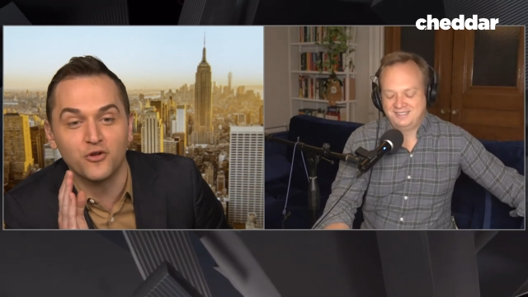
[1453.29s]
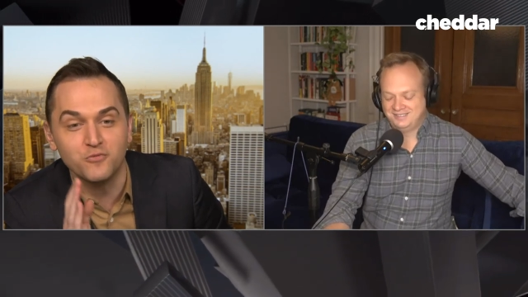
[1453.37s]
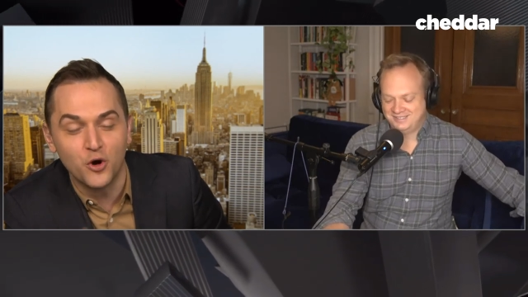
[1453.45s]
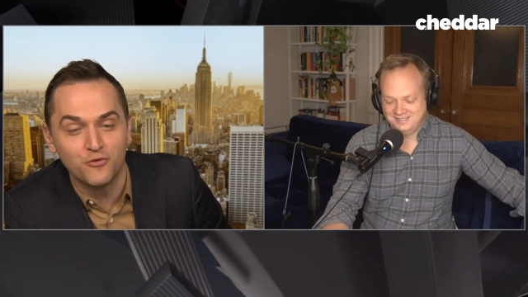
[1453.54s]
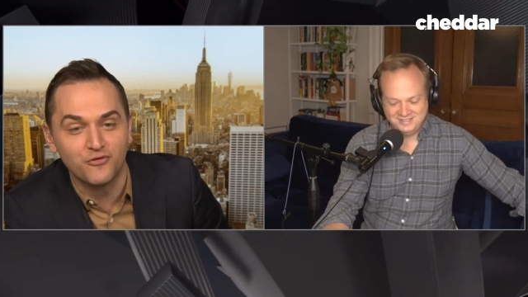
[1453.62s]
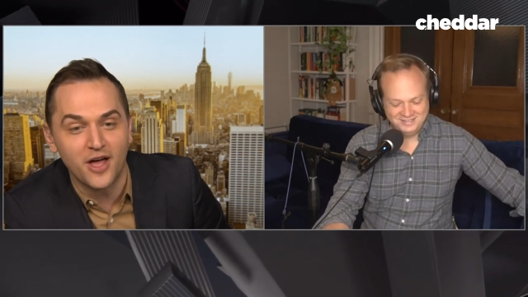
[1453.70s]
Speaker 1: from
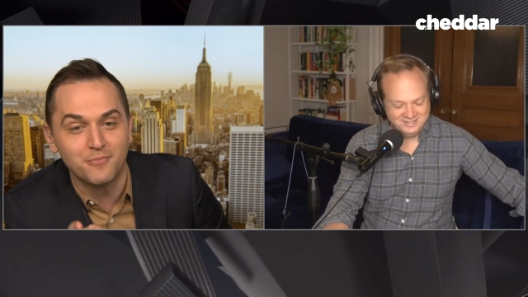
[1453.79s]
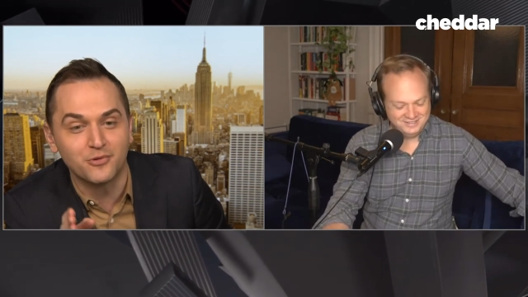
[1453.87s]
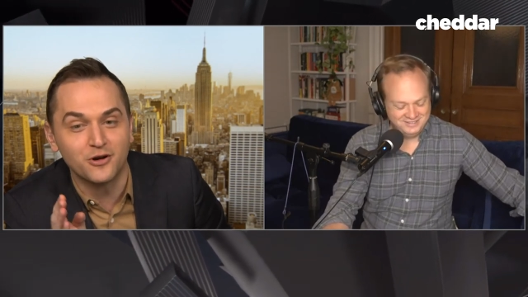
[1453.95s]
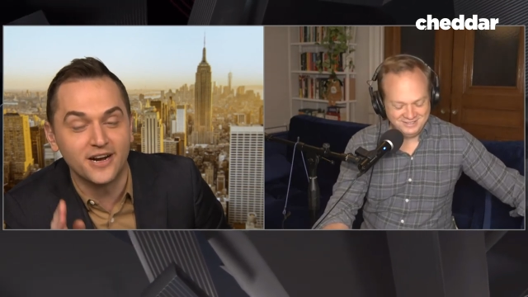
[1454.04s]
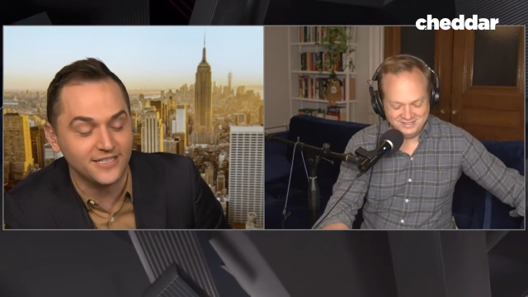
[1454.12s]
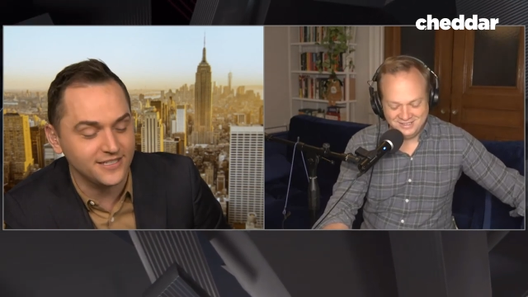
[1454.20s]

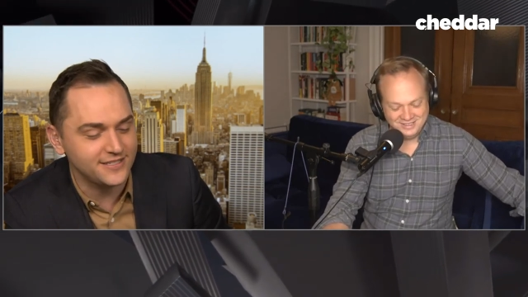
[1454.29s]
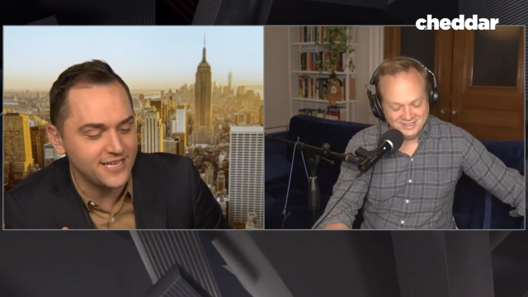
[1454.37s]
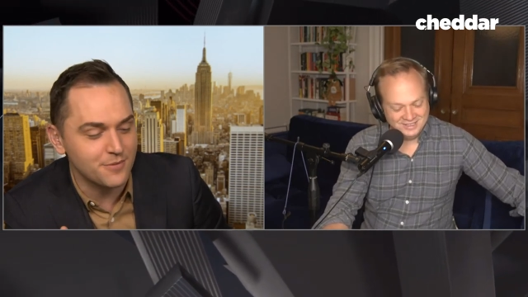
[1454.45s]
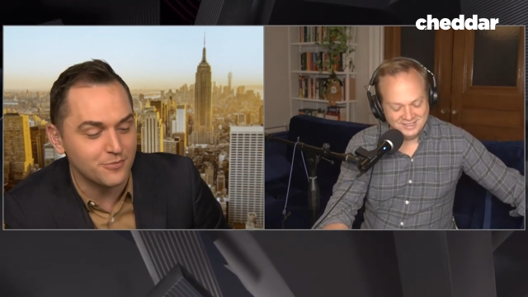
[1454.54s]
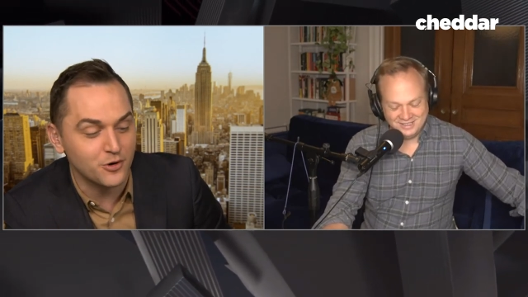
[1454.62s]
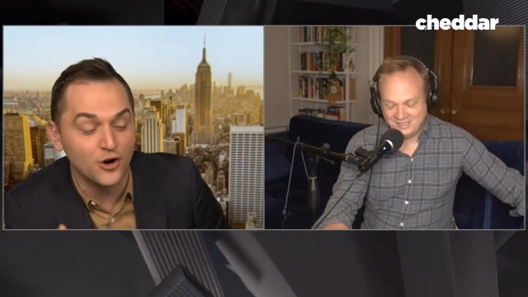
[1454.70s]
November and
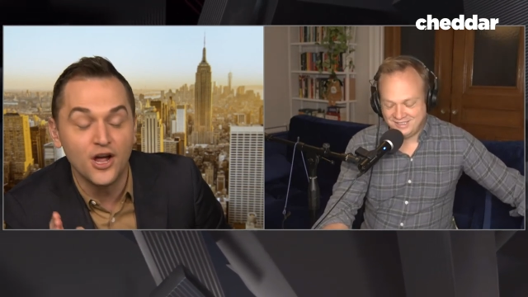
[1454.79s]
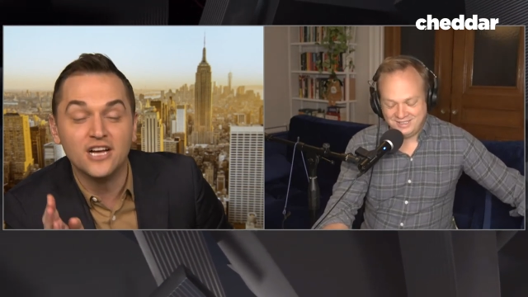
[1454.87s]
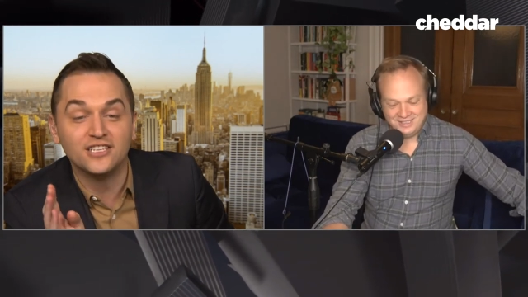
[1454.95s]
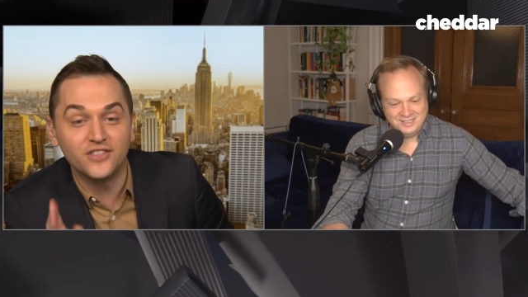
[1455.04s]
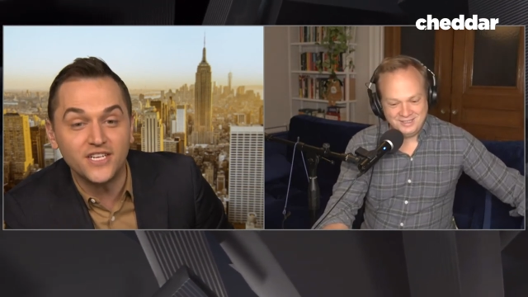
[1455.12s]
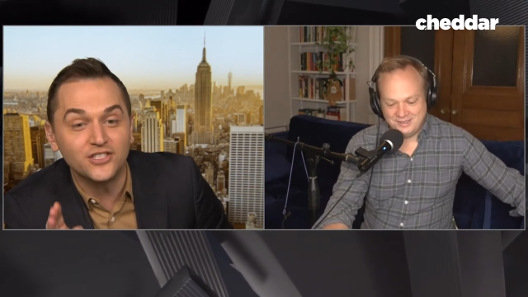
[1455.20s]
December.
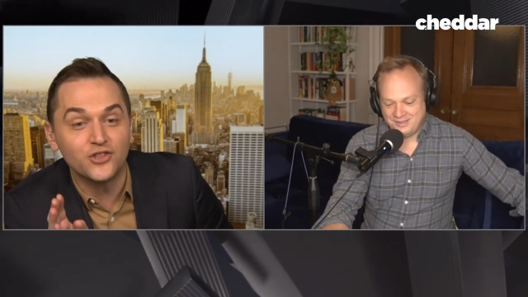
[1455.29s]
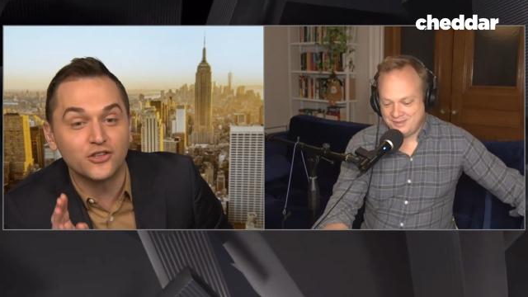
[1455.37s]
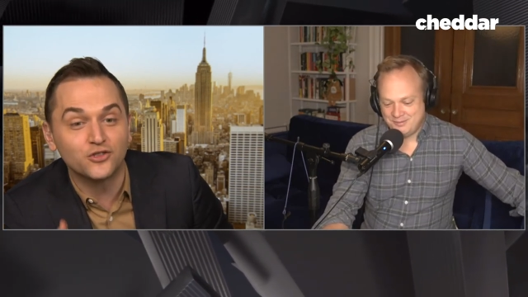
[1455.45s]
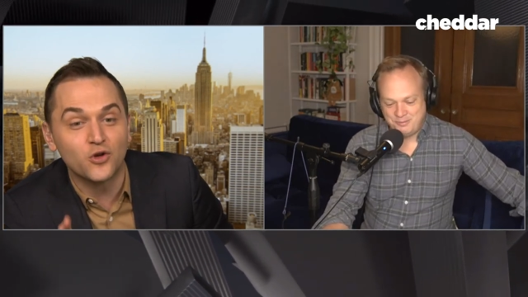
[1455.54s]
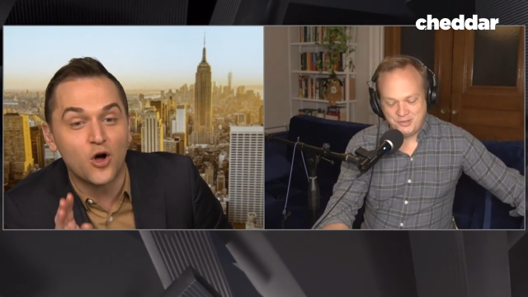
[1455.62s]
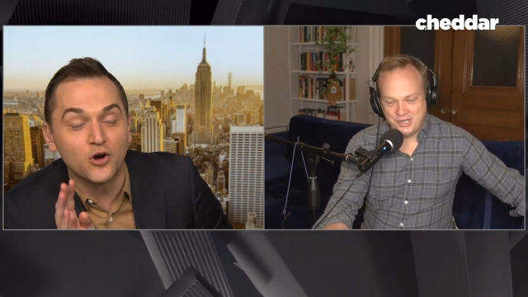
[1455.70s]
Since that
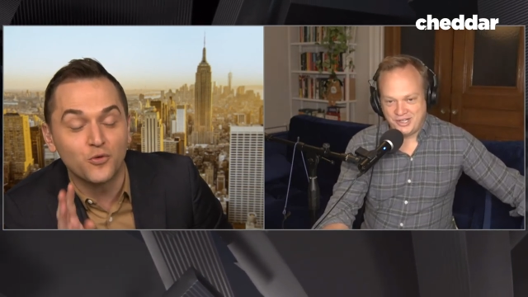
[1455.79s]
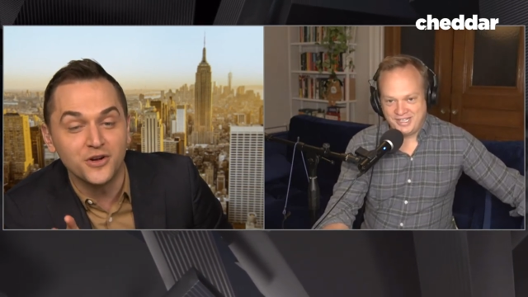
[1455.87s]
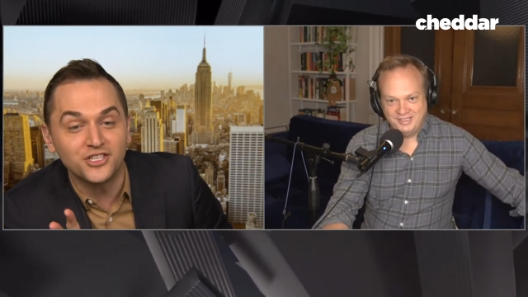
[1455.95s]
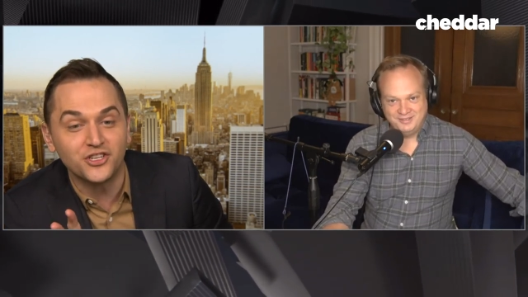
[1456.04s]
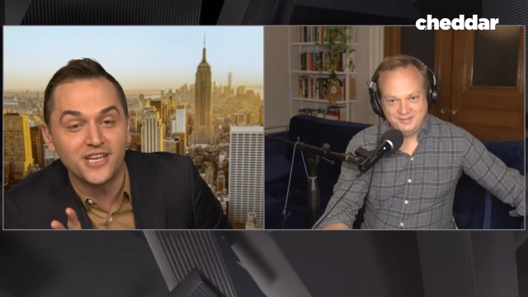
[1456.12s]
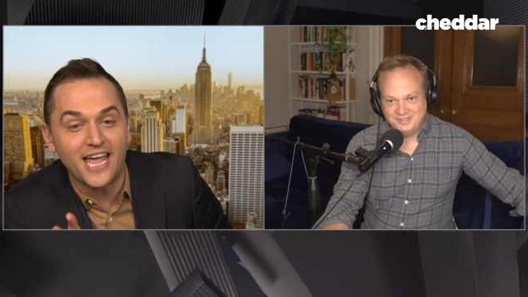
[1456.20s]
song Brilliant.
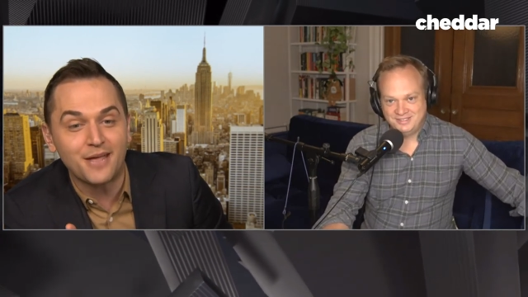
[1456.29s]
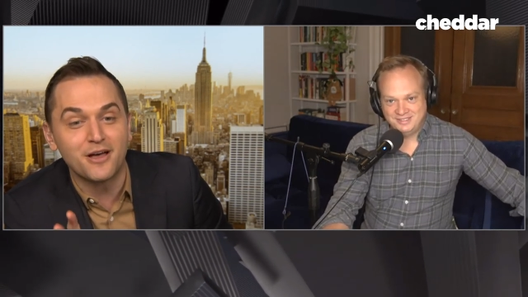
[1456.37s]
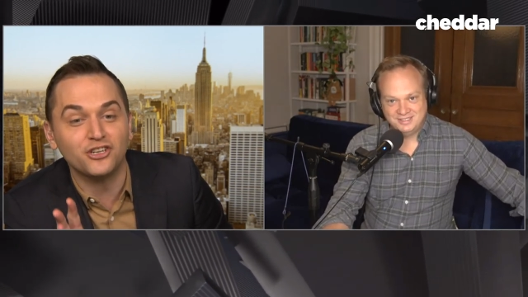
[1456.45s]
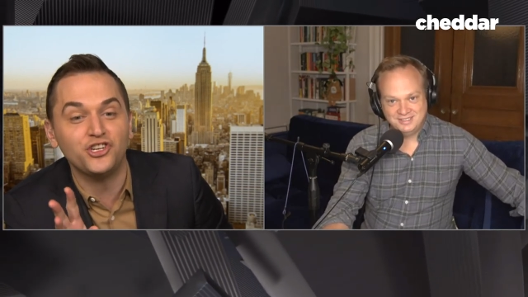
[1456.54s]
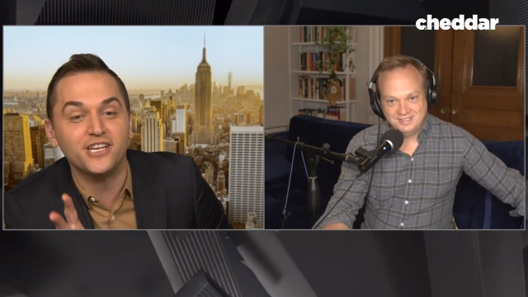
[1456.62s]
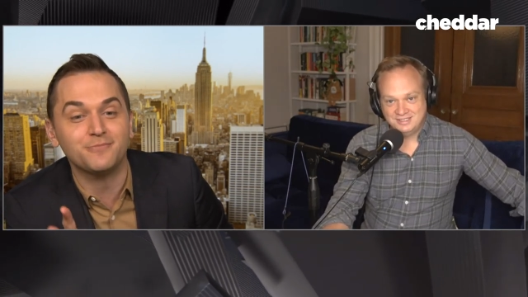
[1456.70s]
originally came out,
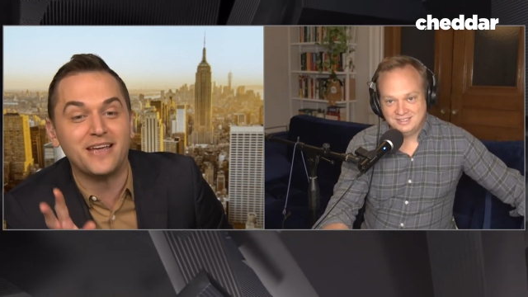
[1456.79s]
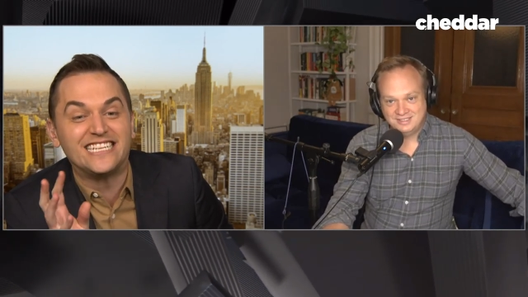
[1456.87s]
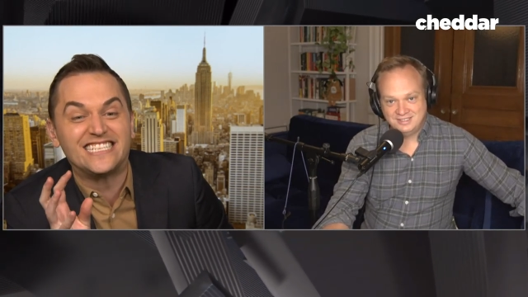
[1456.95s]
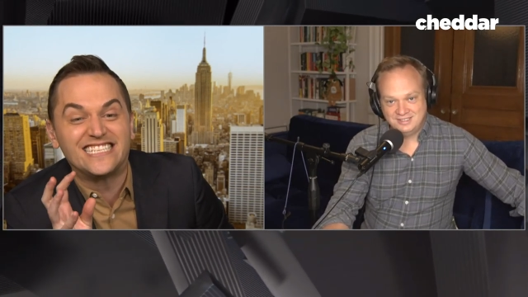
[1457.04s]
she has made